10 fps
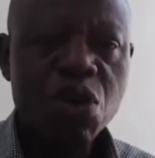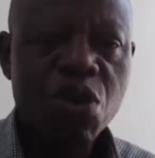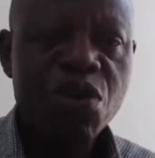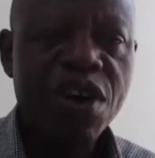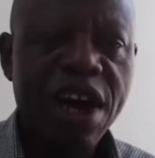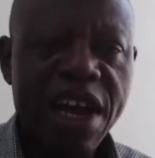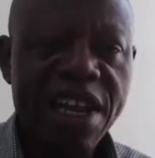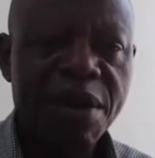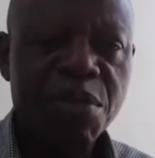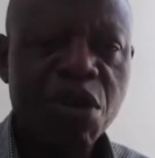over
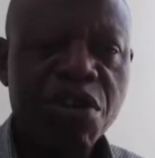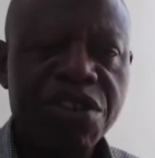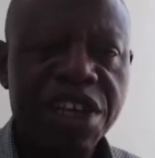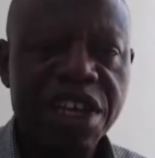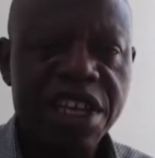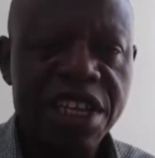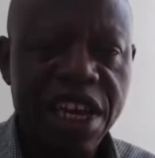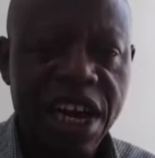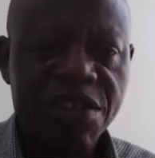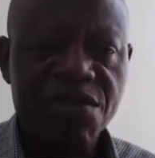and above the
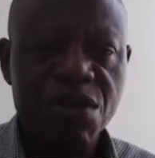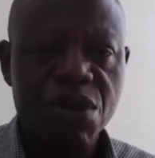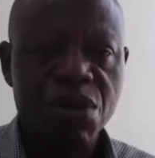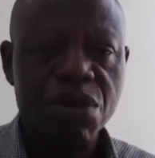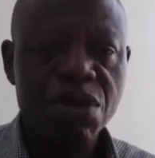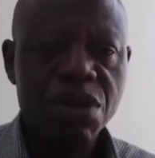outflow?